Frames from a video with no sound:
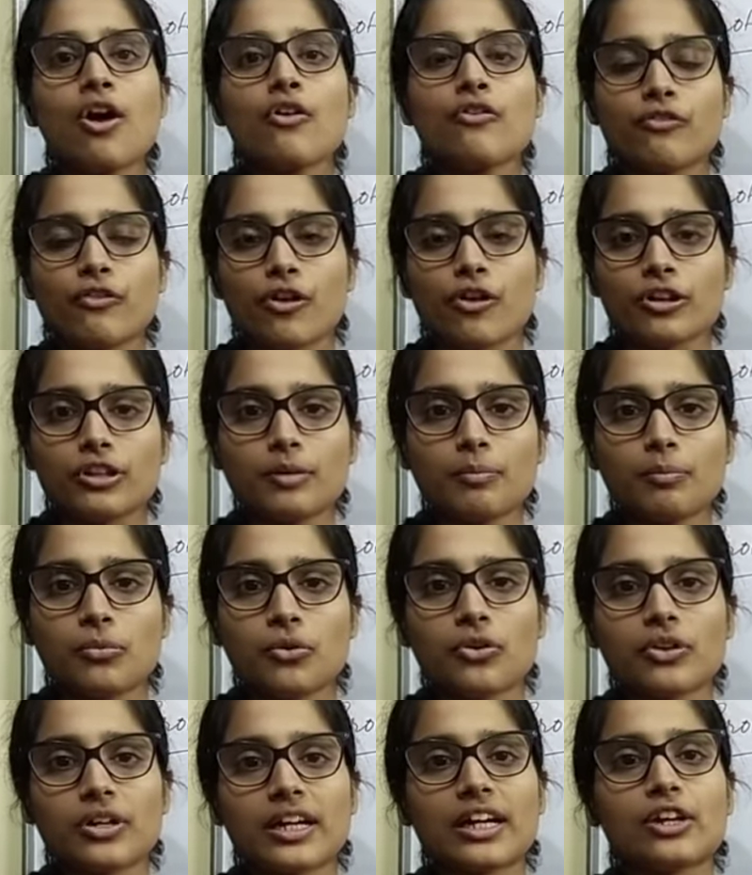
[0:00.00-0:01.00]
for the
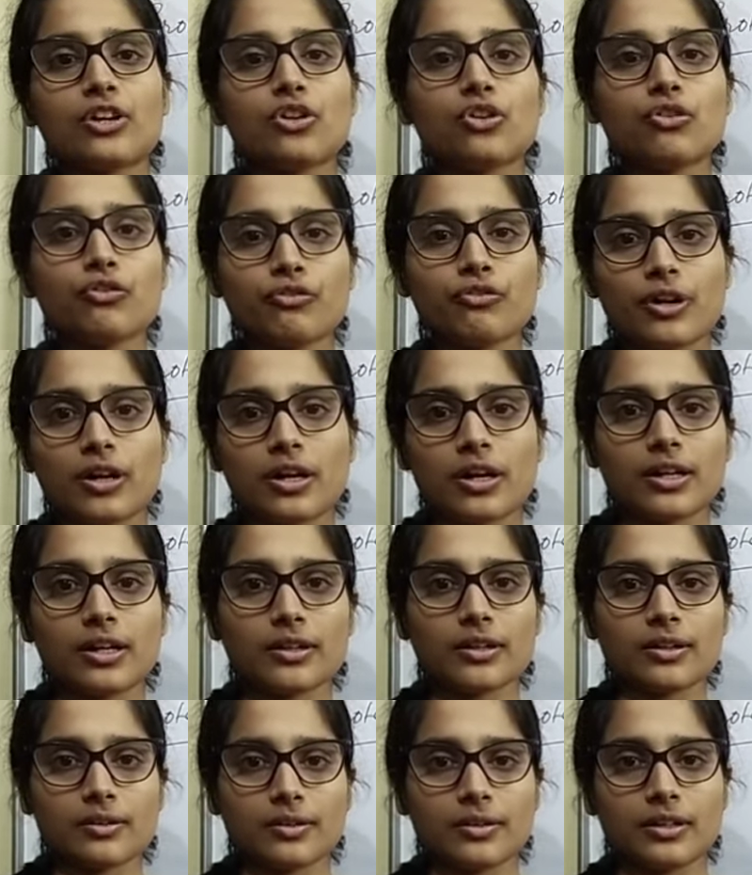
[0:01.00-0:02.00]
protein
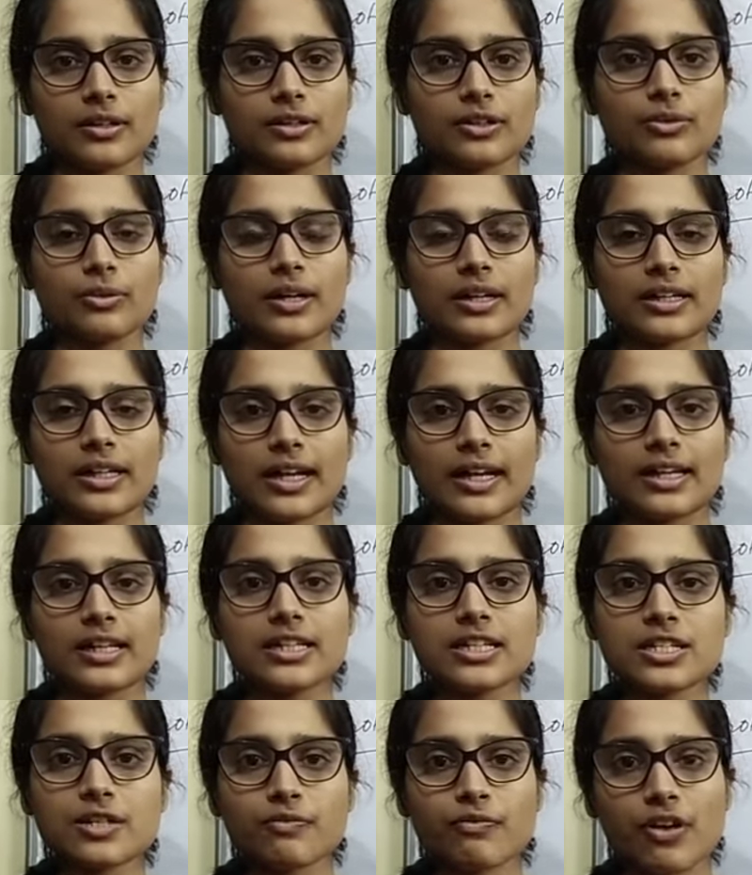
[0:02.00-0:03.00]
to attain
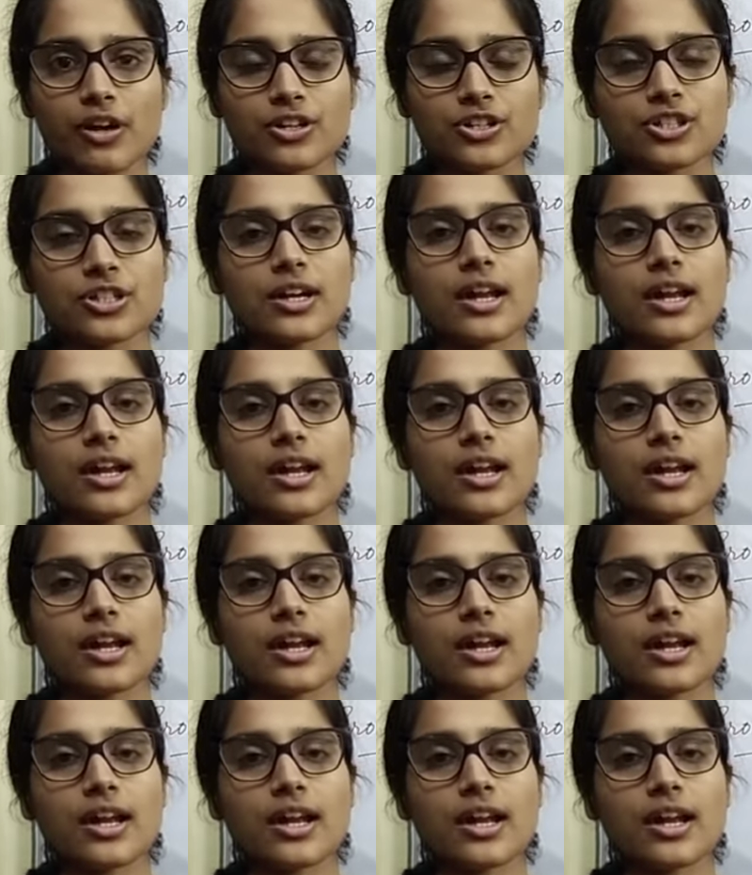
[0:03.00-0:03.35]
its function,